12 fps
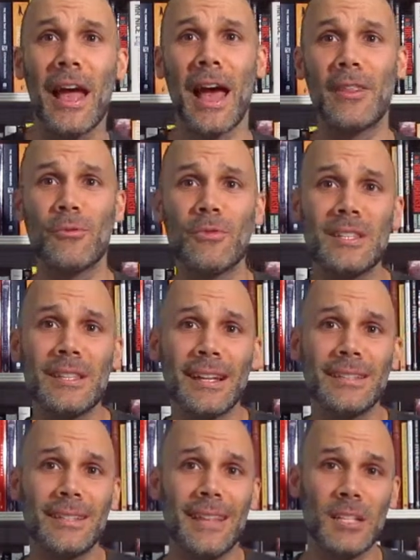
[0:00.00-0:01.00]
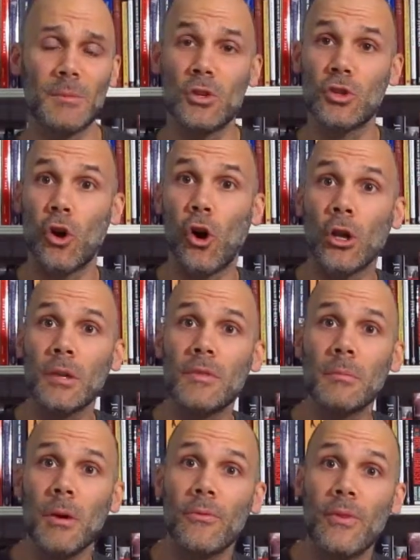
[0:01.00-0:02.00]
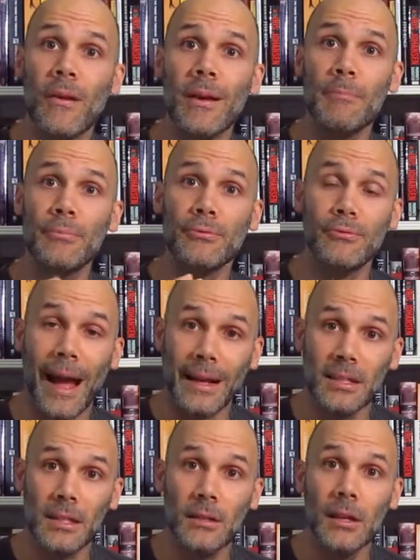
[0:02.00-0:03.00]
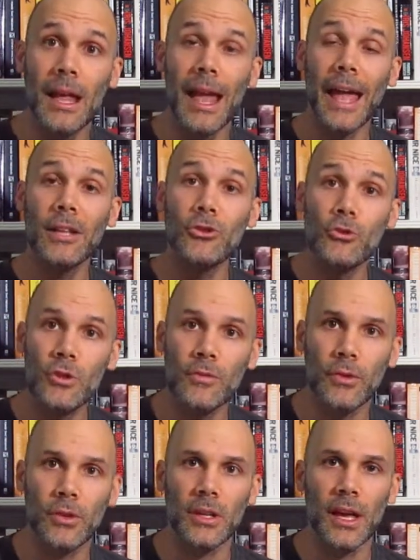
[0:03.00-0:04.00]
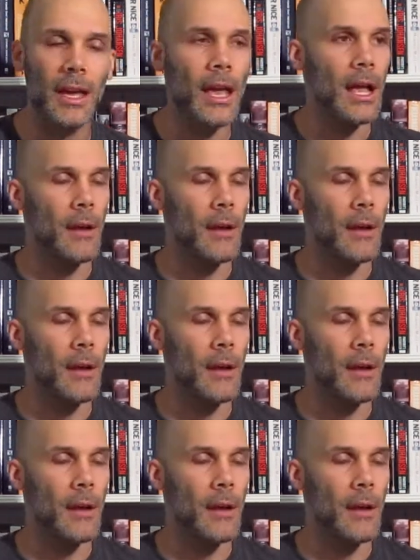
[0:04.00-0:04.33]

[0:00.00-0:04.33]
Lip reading: And the reason I did that is because all of them are very practical and useful, okay?